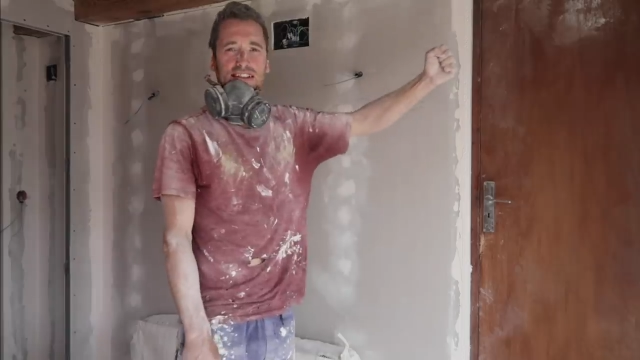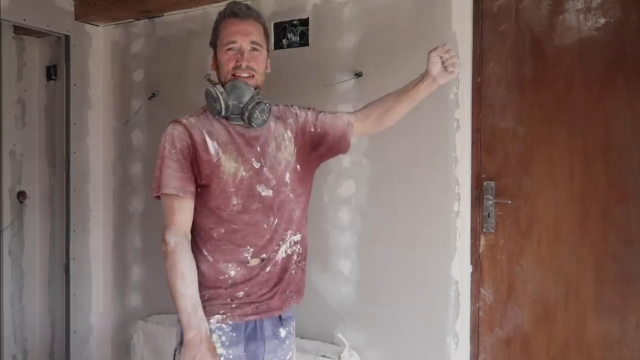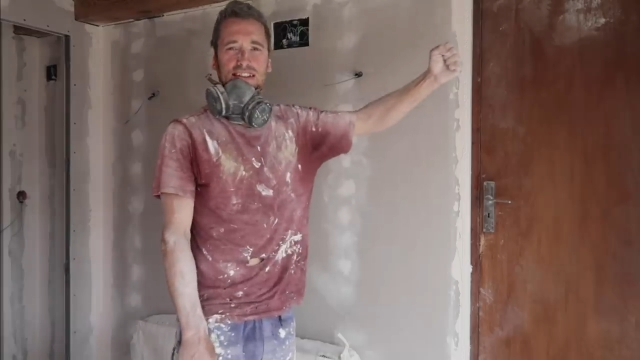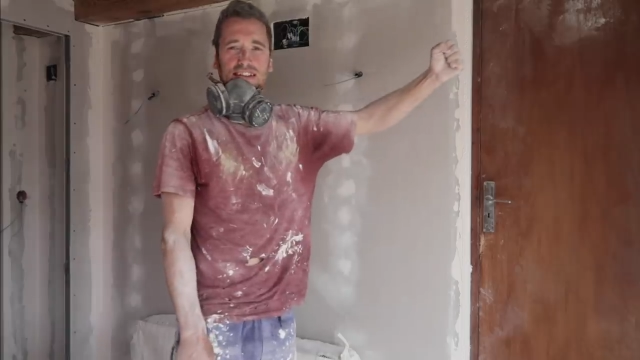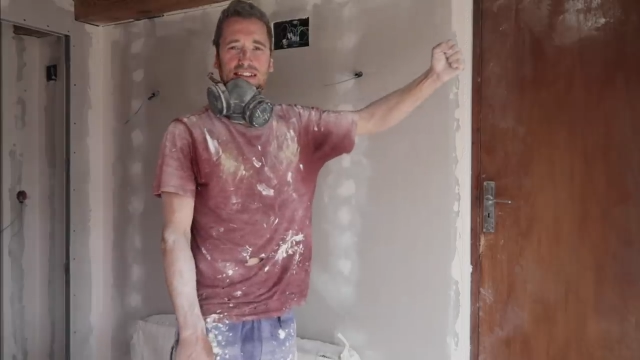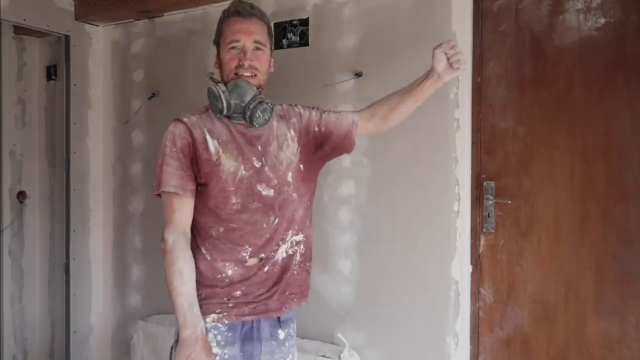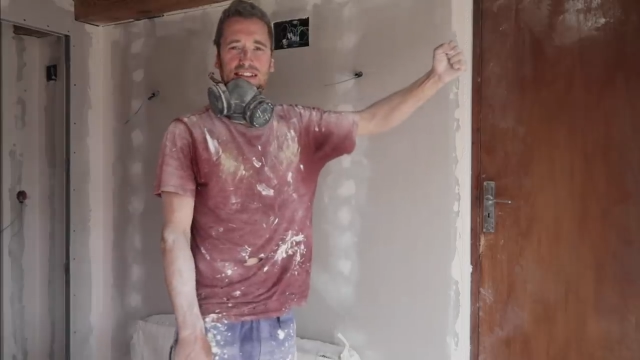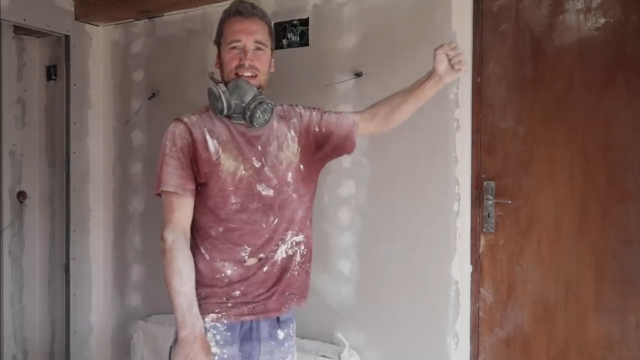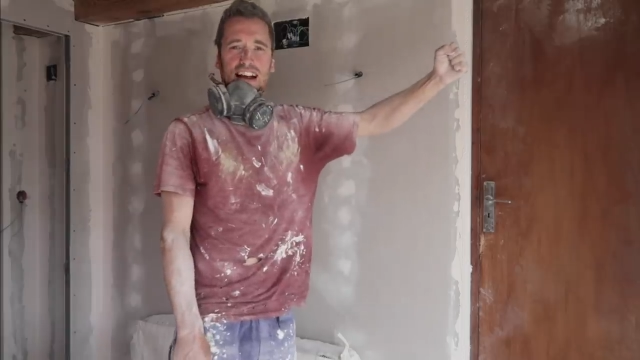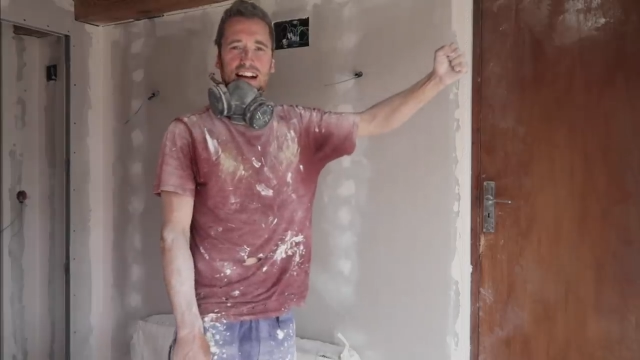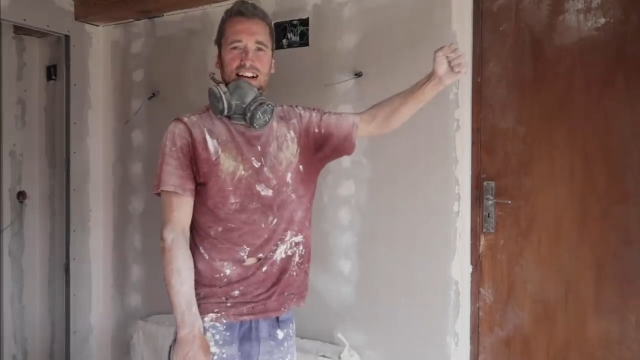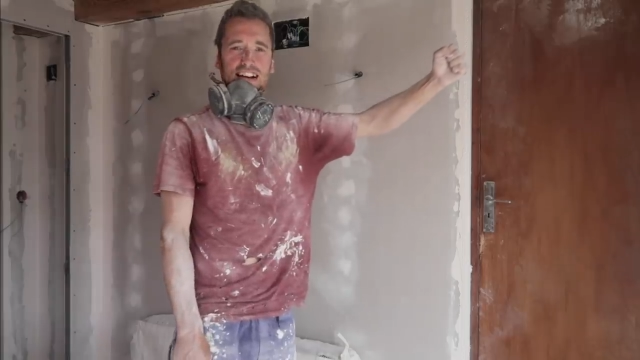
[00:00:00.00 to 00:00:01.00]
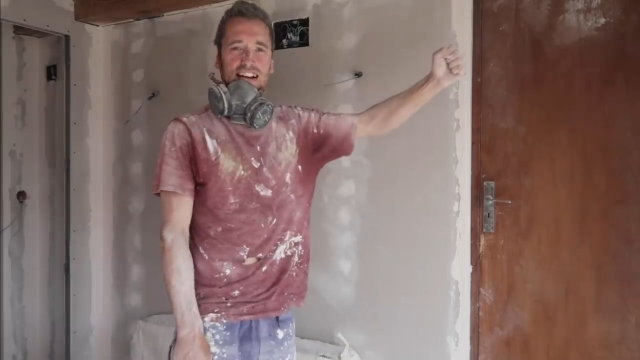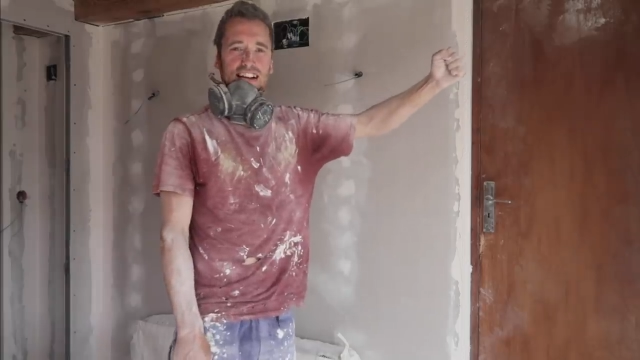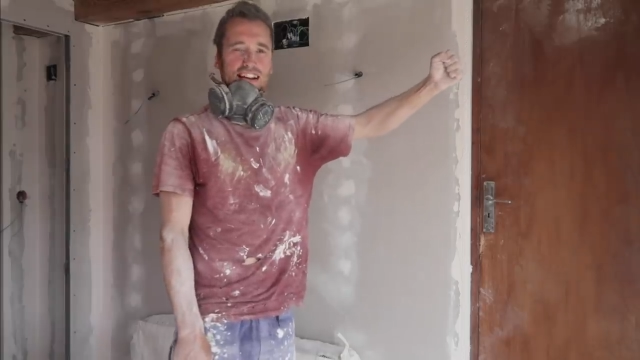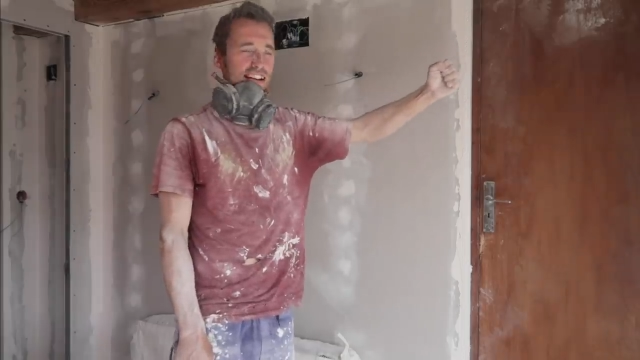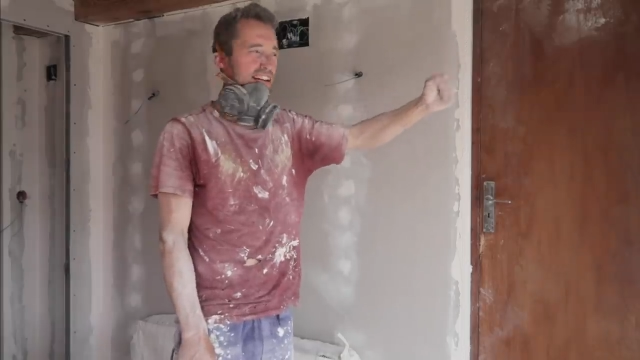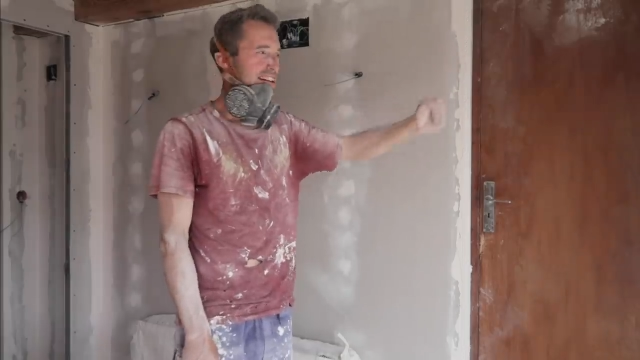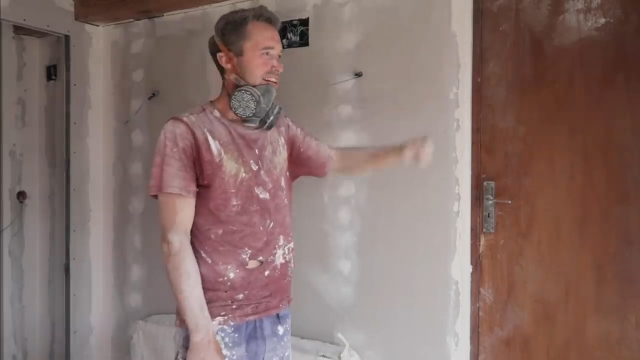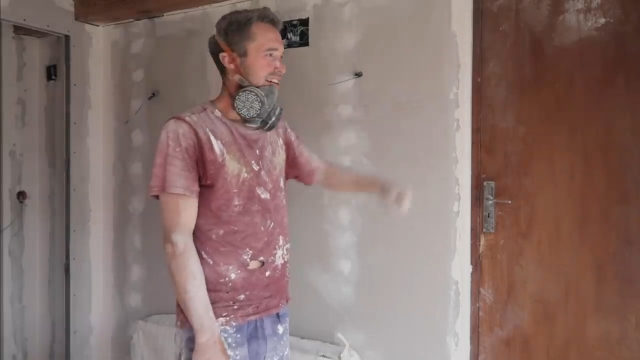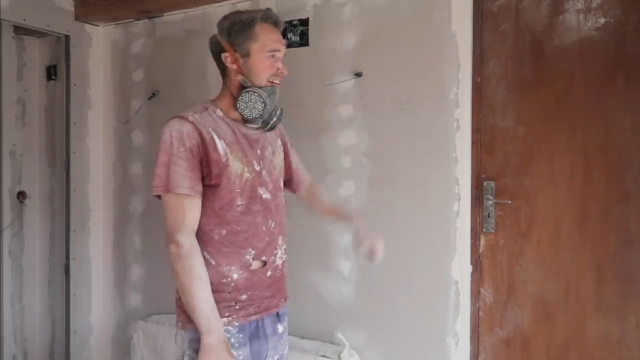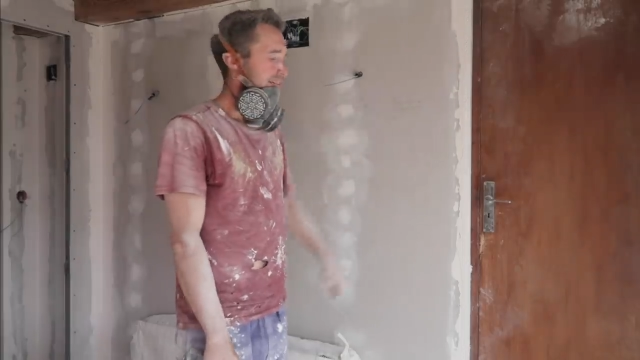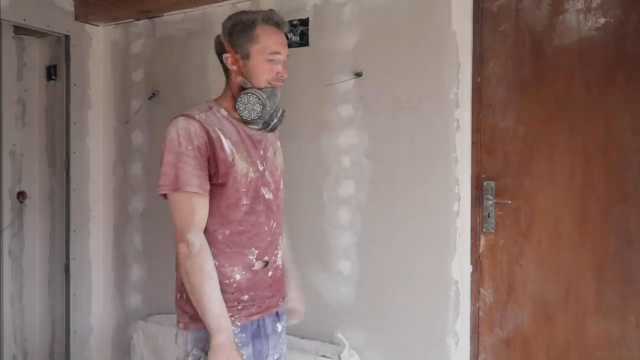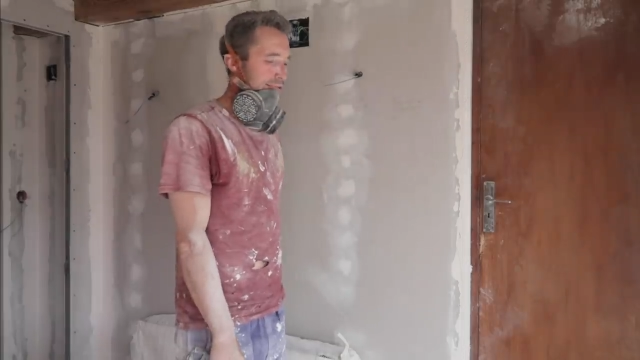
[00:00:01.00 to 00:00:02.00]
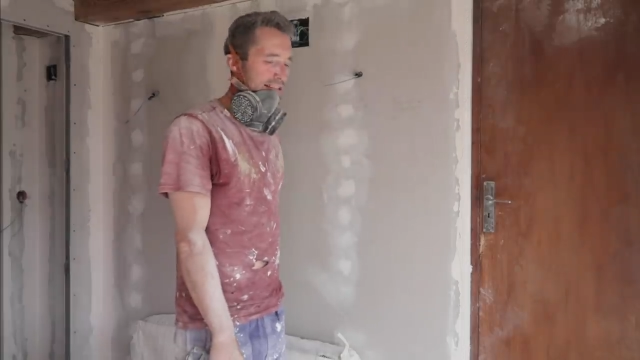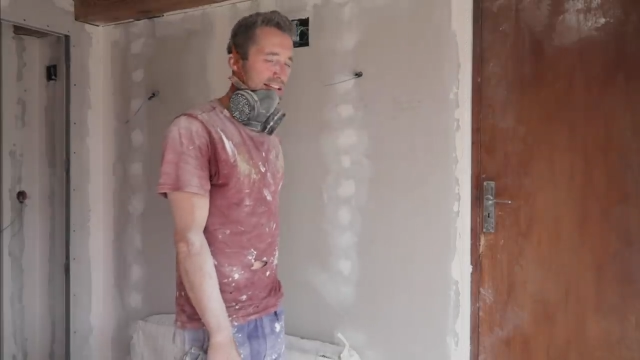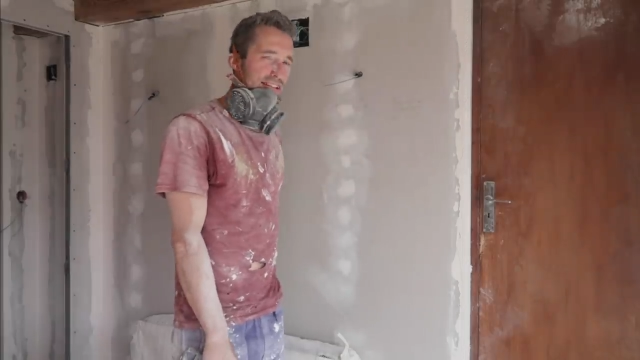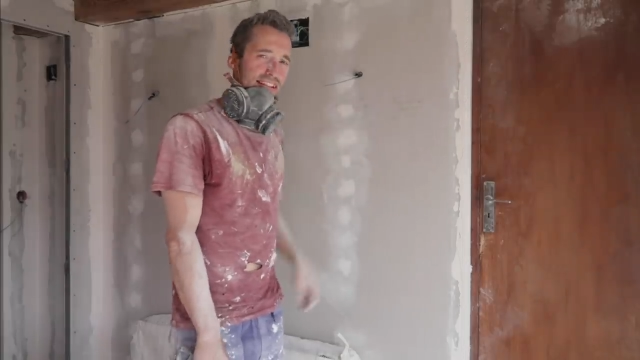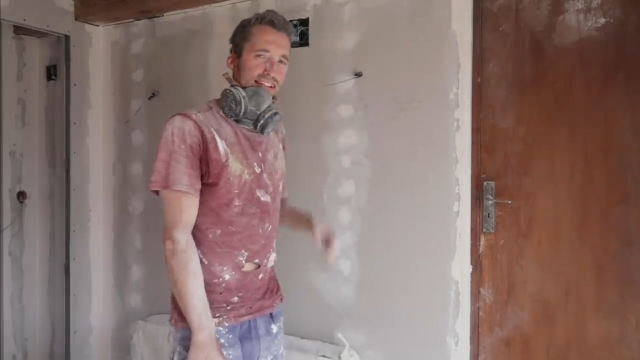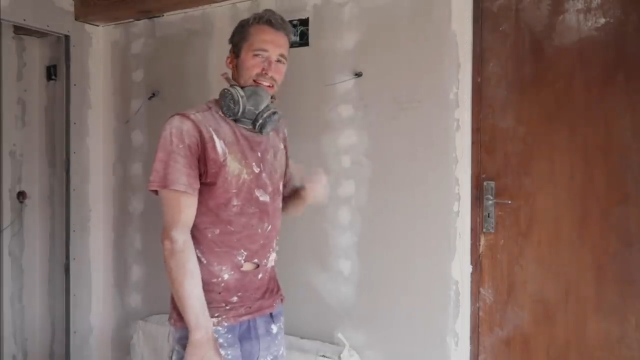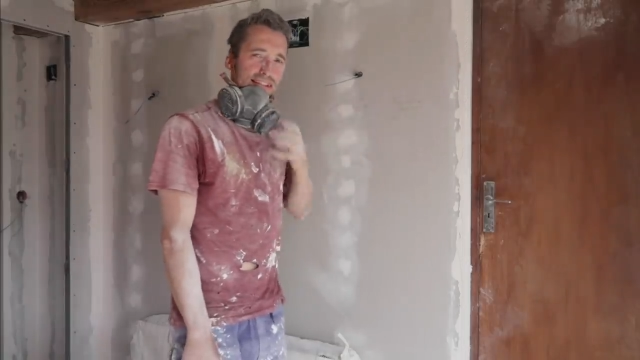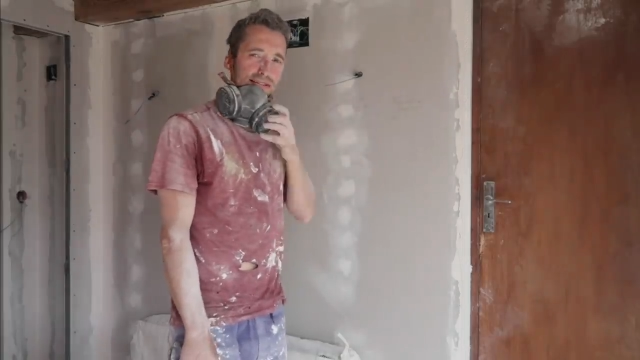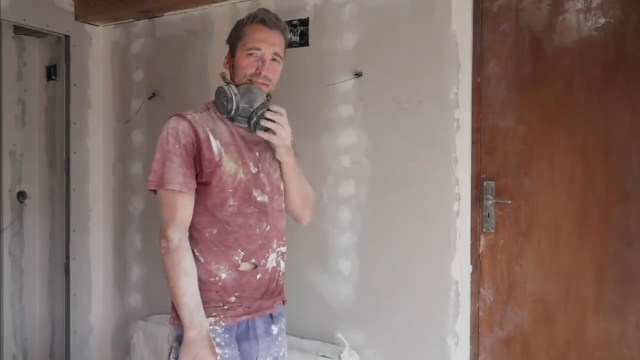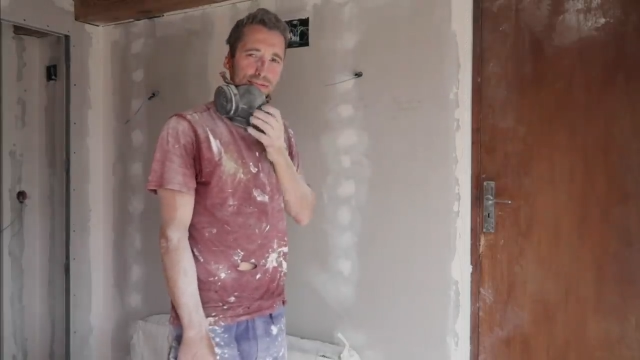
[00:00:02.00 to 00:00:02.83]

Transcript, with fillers: it doesn't sag. But the only